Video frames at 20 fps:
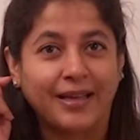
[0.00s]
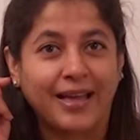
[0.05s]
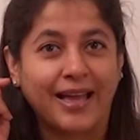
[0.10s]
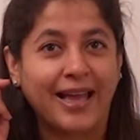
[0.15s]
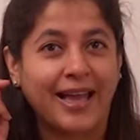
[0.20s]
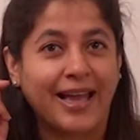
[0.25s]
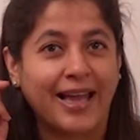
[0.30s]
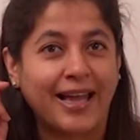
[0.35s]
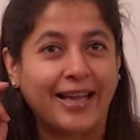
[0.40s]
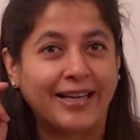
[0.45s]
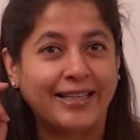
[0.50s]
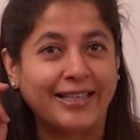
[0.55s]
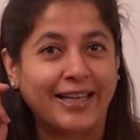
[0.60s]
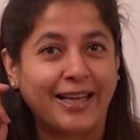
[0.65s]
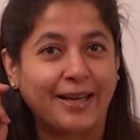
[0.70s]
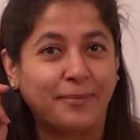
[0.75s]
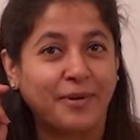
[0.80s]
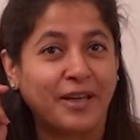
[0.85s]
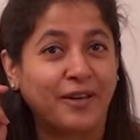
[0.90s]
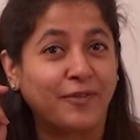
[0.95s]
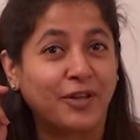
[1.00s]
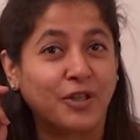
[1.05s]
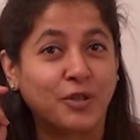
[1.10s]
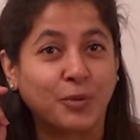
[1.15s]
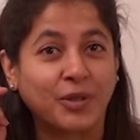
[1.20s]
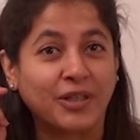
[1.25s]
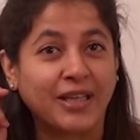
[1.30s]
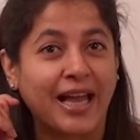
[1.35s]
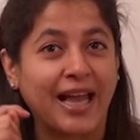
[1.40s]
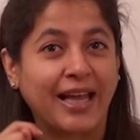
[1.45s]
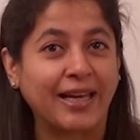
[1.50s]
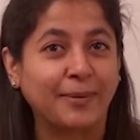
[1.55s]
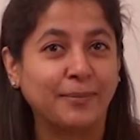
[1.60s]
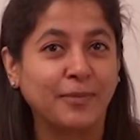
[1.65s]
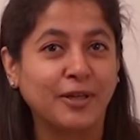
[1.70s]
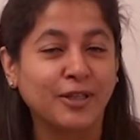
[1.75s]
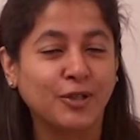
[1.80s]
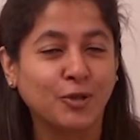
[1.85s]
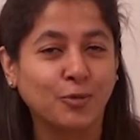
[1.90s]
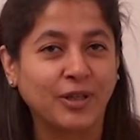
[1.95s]
And tell me which were the
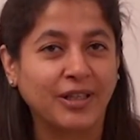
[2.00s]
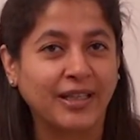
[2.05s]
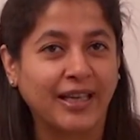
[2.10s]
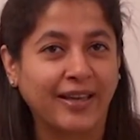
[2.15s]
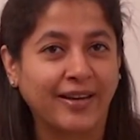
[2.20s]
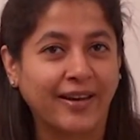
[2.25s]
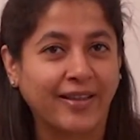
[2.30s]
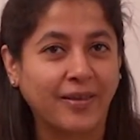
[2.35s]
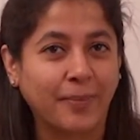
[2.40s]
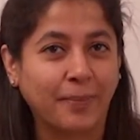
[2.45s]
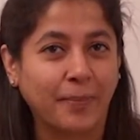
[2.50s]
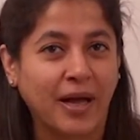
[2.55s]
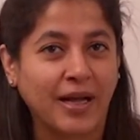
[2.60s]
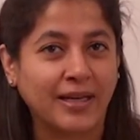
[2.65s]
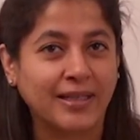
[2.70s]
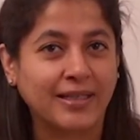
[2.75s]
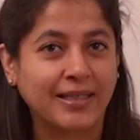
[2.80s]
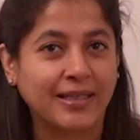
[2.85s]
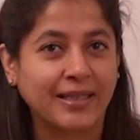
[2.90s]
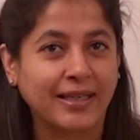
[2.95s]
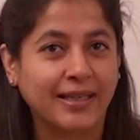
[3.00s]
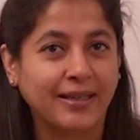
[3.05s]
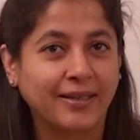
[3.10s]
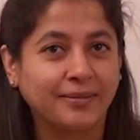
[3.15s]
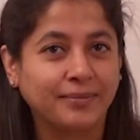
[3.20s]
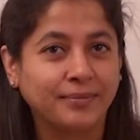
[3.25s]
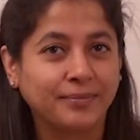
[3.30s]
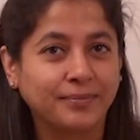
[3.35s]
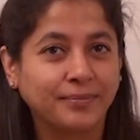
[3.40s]
animals who were there at the party.